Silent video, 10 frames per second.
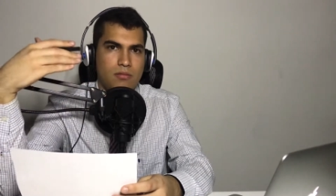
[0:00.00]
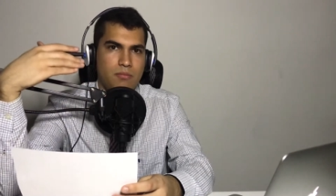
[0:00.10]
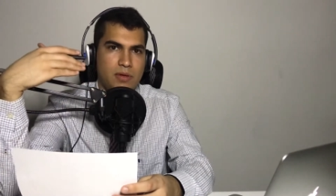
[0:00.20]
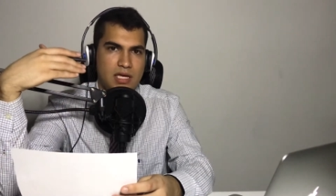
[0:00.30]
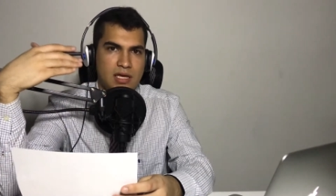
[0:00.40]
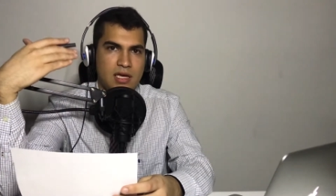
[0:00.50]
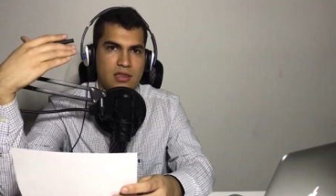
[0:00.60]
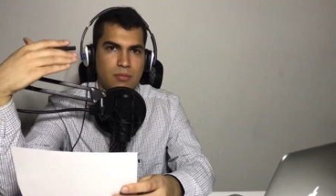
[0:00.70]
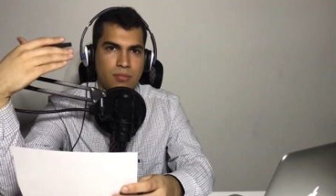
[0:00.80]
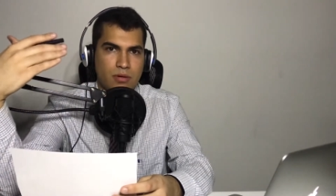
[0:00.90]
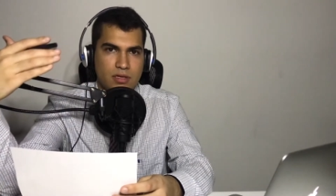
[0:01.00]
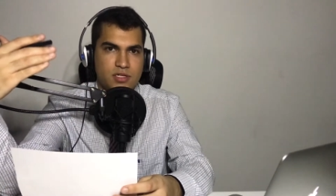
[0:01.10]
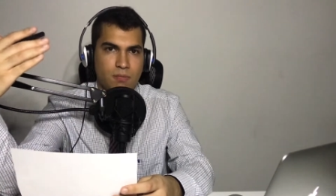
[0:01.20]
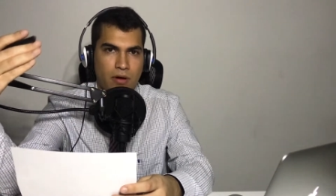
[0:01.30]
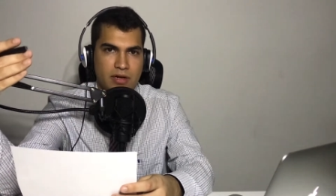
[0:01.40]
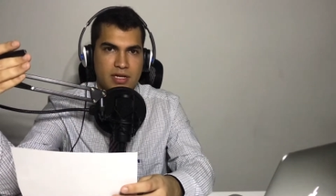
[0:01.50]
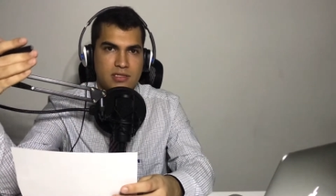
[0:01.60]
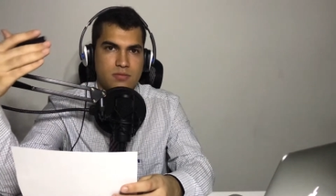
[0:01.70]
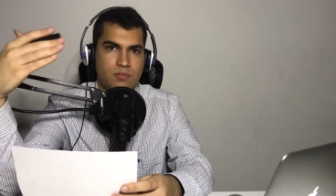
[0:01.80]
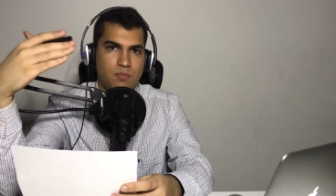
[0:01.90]
being in the bullish
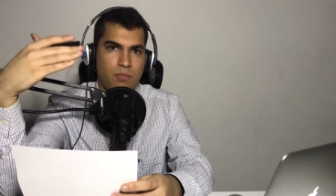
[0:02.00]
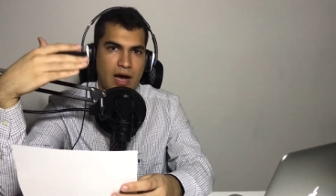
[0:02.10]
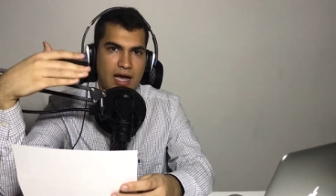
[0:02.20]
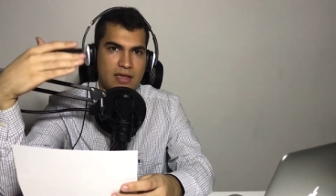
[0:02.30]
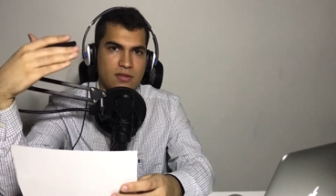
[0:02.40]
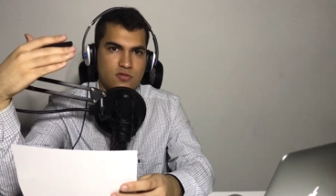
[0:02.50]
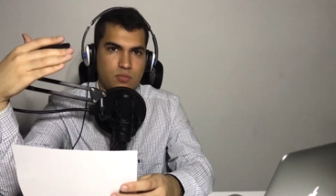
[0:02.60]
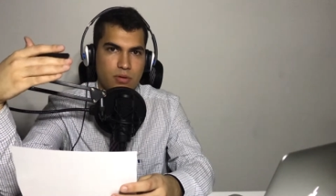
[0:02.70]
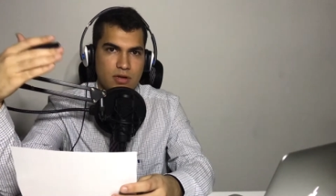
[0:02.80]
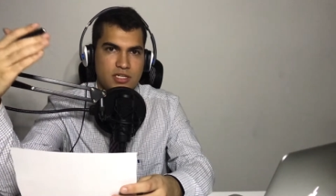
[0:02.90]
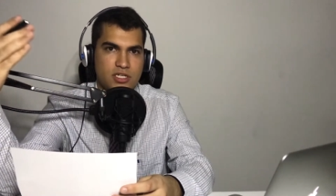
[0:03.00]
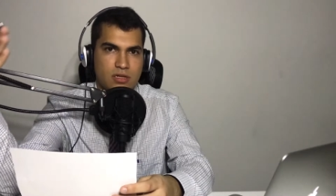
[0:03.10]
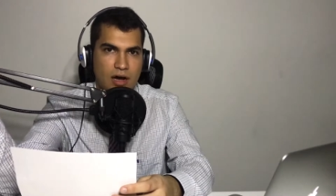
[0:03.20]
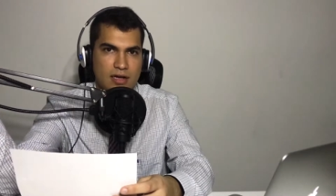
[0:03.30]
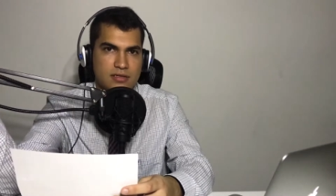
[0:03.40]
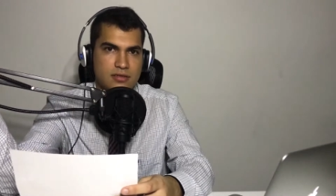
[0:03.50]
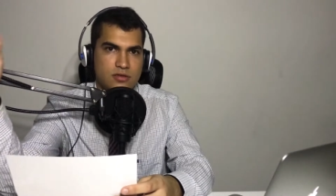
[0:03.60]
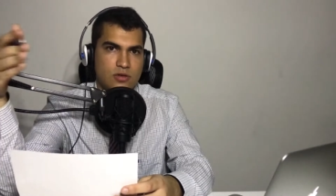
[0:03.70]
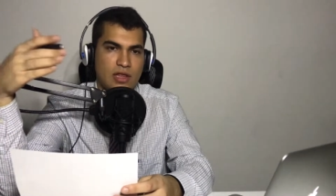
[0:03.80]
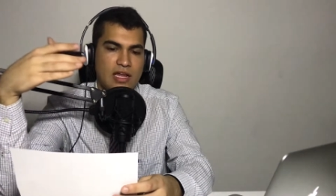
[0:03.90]
markets, buying those bullish stocks
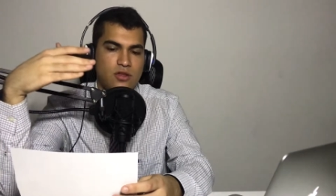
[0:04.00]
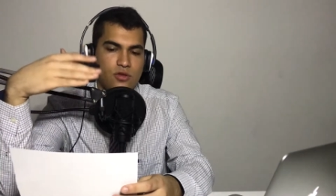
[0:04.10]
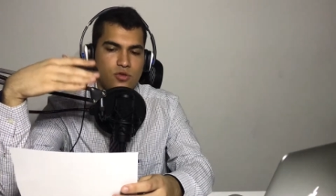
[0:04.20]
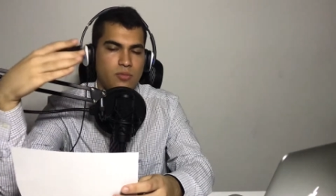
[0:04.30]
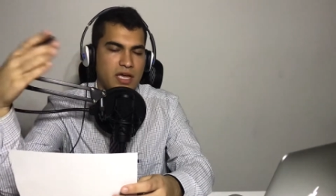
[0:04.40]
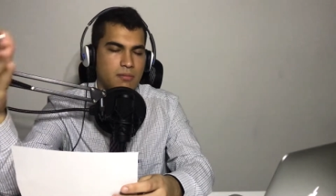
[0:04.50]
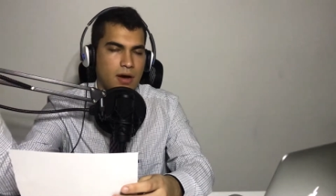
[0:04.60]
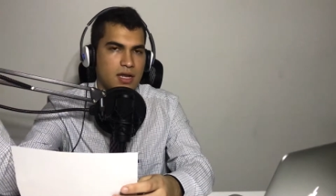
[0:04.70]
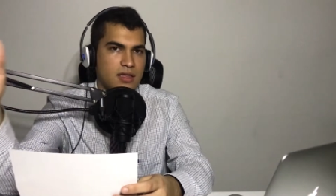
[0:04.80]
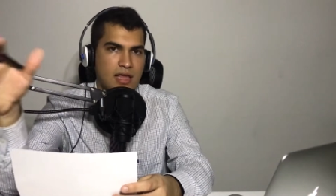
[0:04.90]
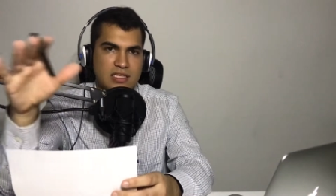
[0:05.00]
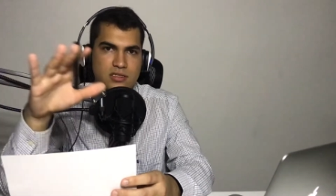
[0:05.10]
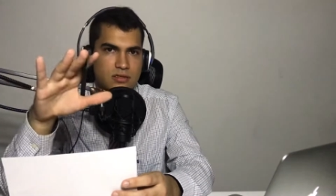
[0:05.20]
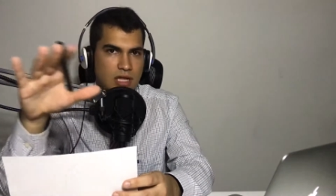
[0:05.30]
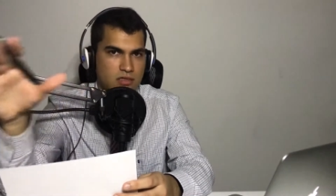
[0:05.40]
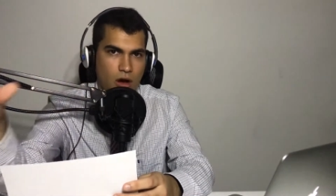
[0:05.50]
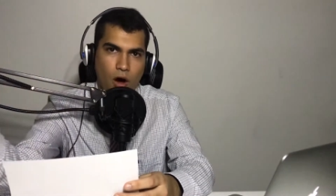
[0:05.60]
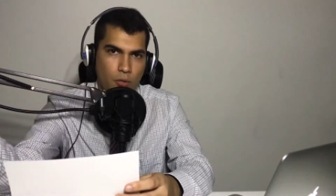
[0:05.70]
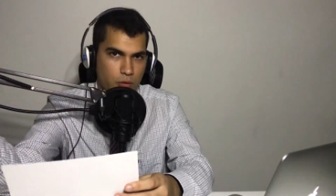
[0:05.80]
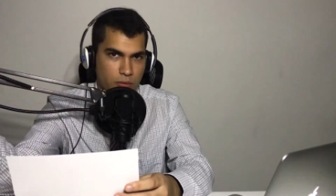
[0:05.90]
so that you make money. That's all
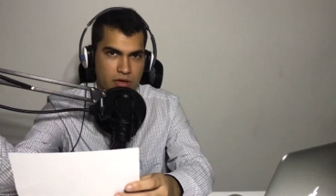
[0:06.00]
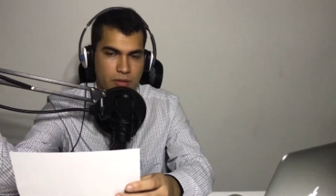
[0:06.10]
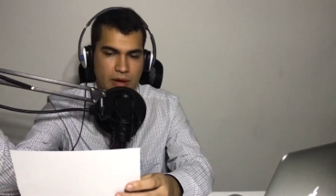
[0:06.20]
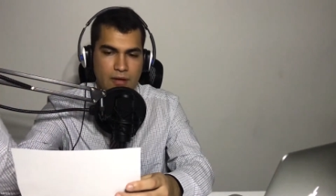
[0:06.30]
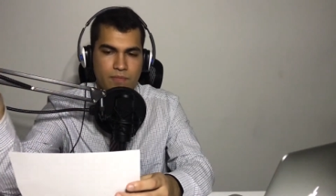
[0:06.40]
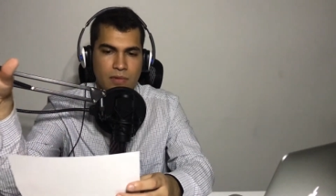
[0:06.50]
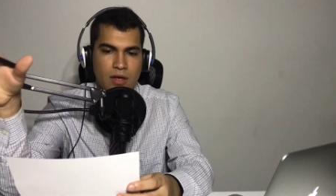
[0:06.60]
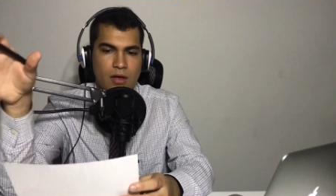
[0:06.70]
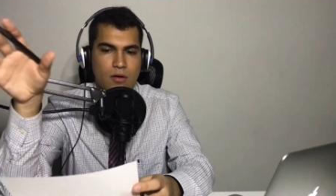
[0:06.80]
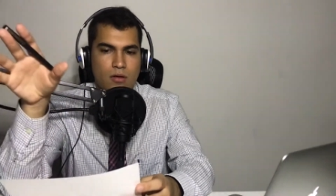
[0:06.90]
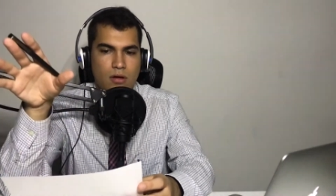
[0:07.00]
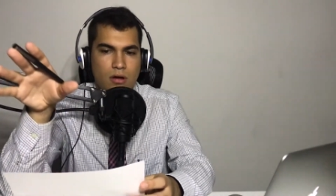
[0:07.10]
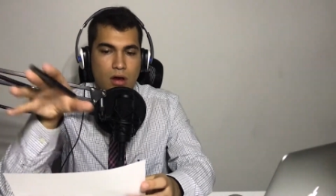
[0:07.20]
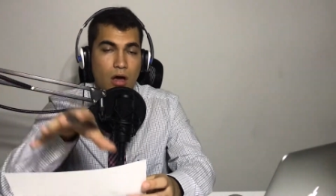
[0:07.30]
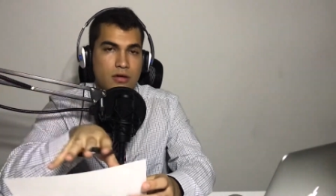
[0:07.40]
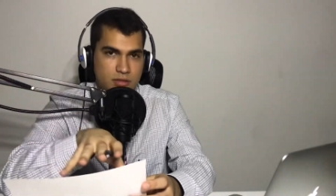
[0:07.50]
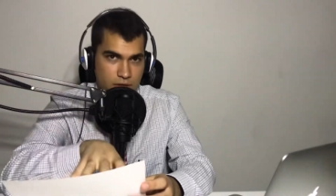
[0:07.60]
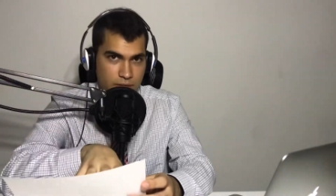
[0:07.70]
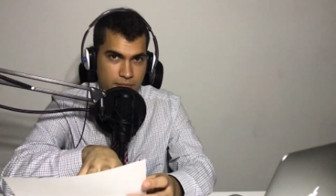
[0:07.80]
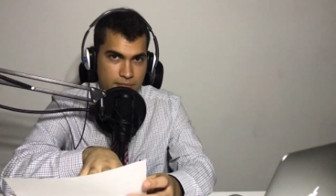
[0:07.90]
we're worried about. Long term.